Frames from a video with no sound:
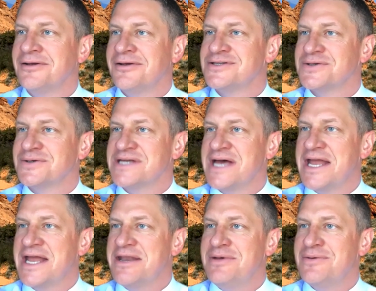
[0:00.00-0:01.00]
So excited
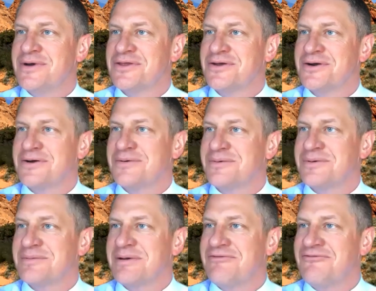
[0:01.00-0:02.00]
to be with her,
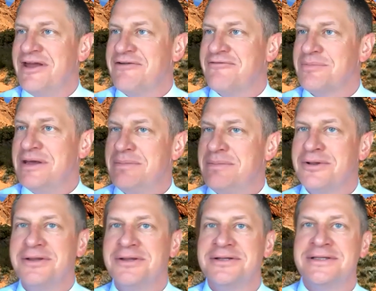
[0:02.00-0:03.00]
one of my favorite
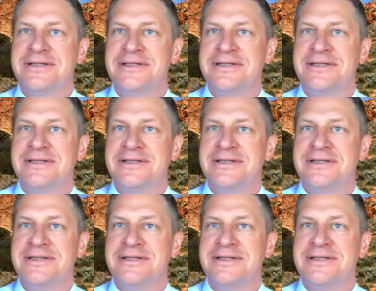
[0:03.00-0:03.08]
people.